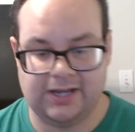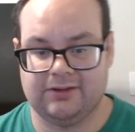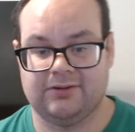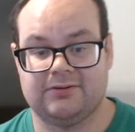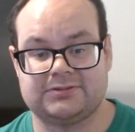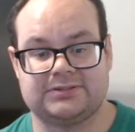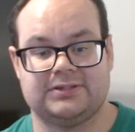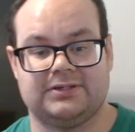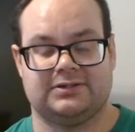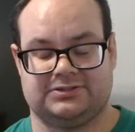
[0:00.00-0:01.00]
Outlaws.
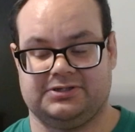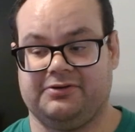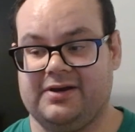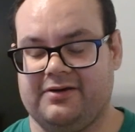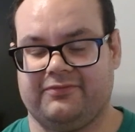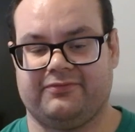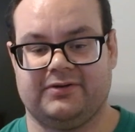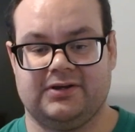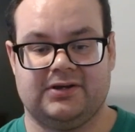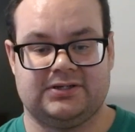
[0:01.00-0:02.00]
So you have
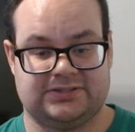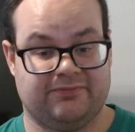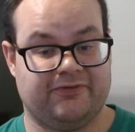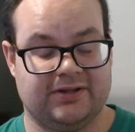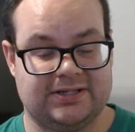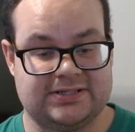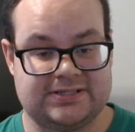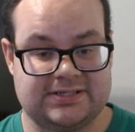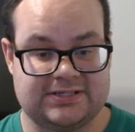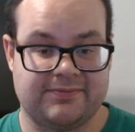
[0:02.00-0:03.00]
some
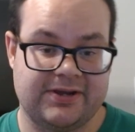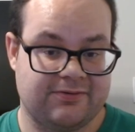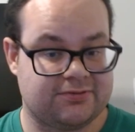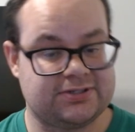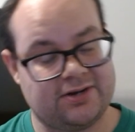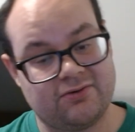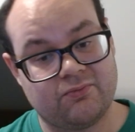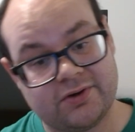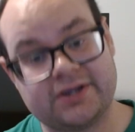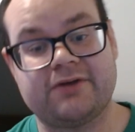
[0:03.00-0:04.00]
villains and some heroes that
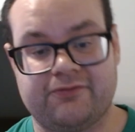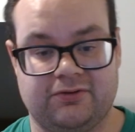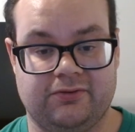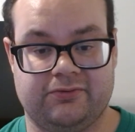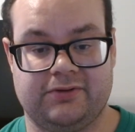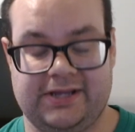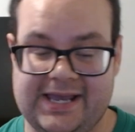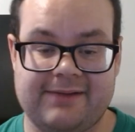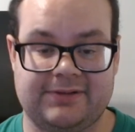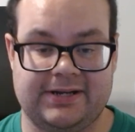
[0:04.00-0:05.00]
are working for Luthor,
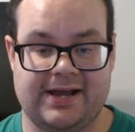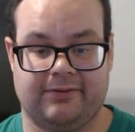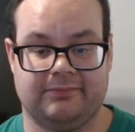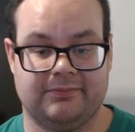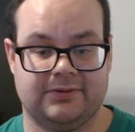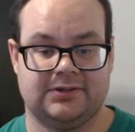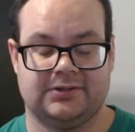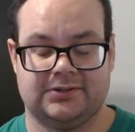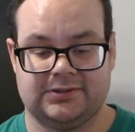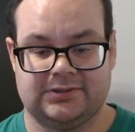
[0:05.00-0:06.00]
like Captain Atom
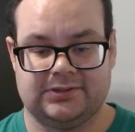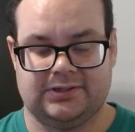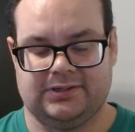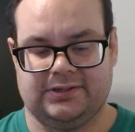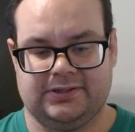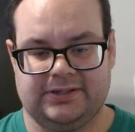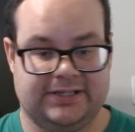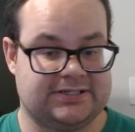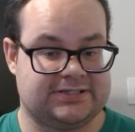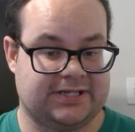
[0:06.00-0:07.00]

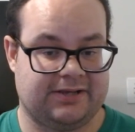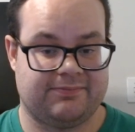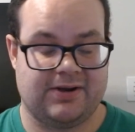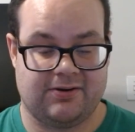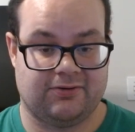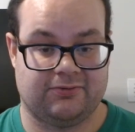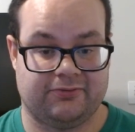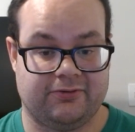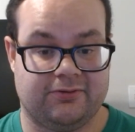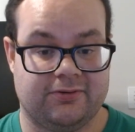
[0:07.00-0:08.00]
and his team, Power Girl.
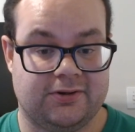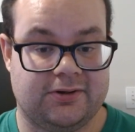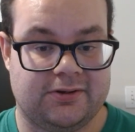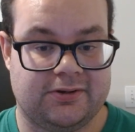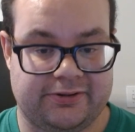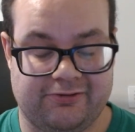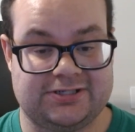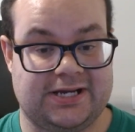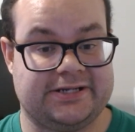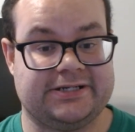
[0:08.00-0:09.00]
They're
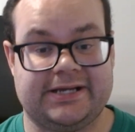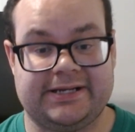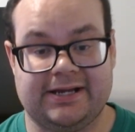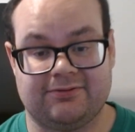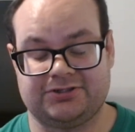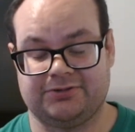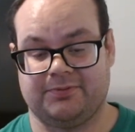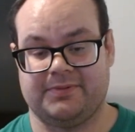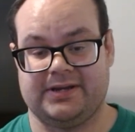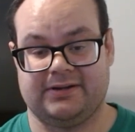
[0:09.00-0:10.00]
assigned to take down
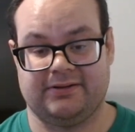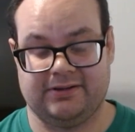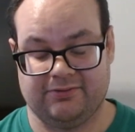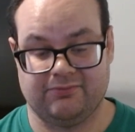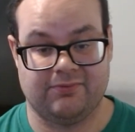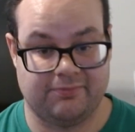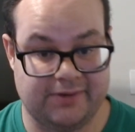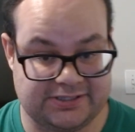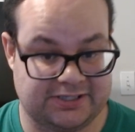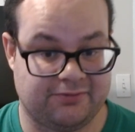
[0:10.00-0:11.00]
Superman or to
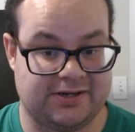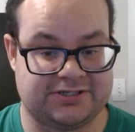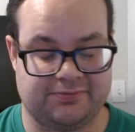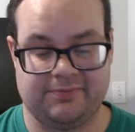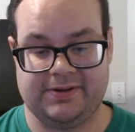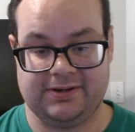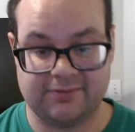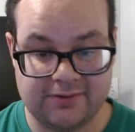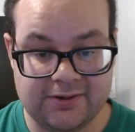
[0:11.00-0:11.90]
basically arrest Superman.